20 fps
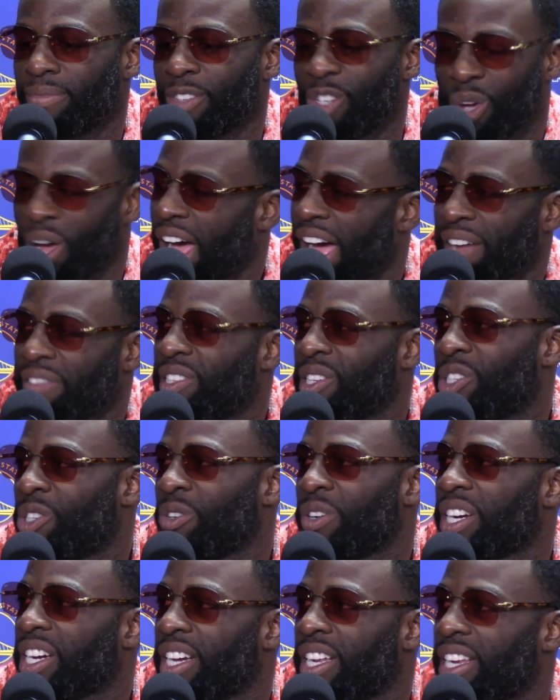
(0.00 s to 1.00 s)
you have to
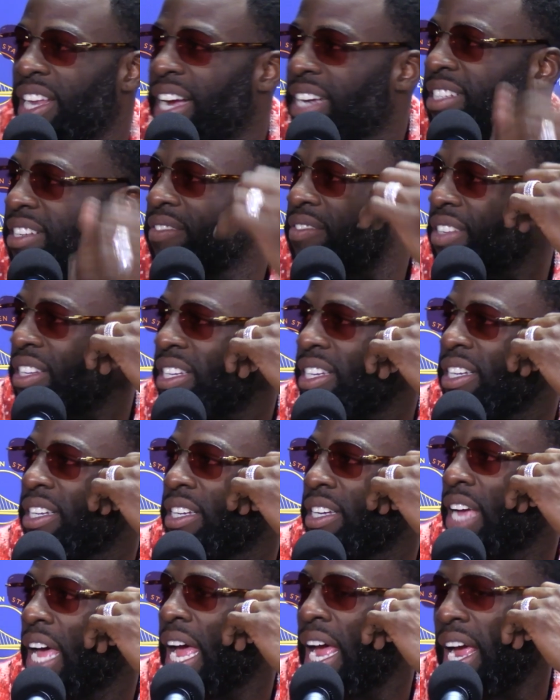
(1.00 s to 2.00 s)
do it collectively.
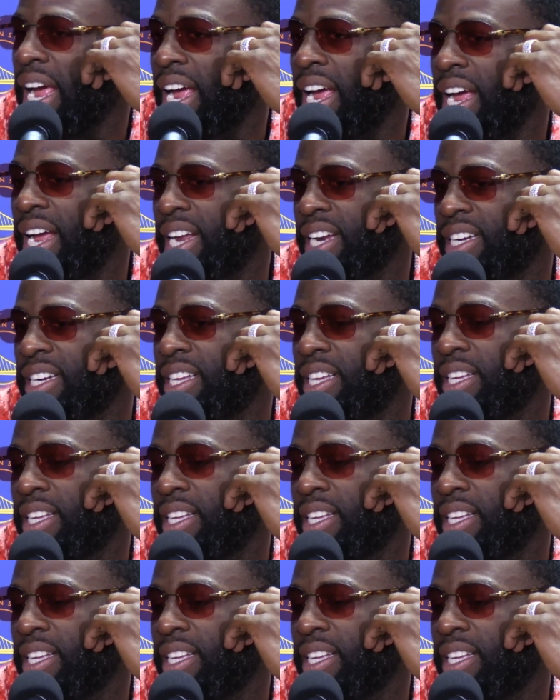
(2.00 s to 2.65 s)
And